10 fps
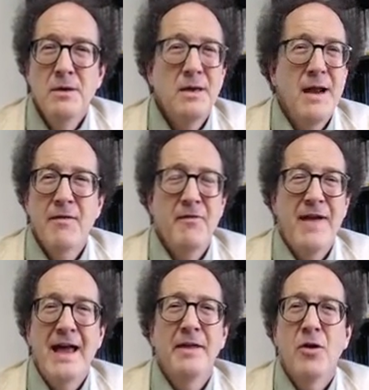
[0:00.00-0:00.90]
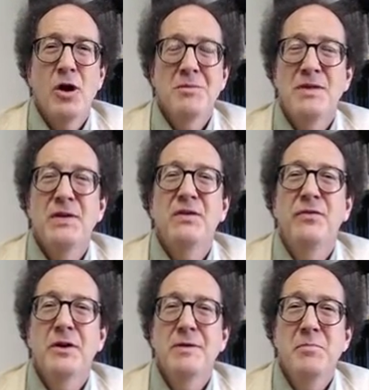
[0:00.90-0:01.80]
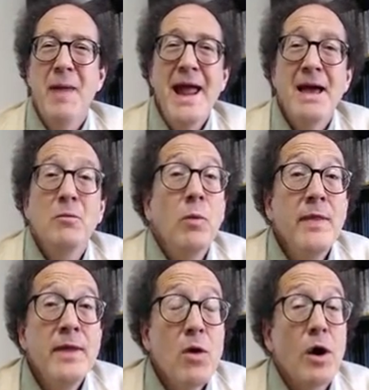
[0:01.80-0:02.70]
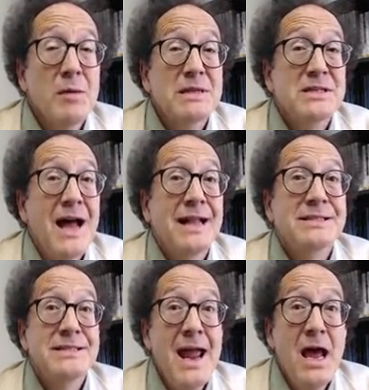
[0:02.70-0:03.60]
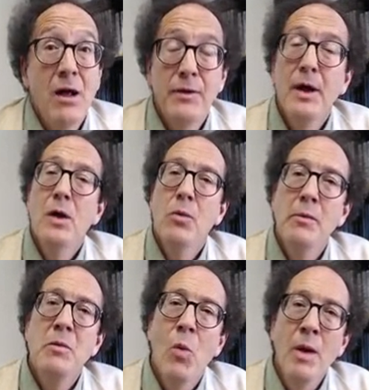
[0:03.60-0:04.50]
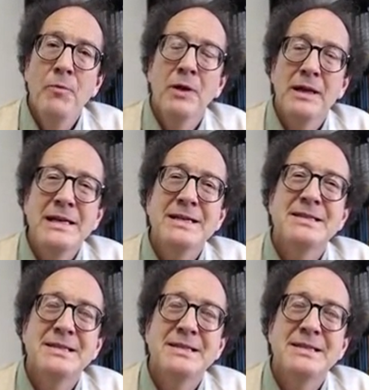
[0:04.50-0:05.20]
You can have a valid argument that's very bad when the argument's not sound. What we want really is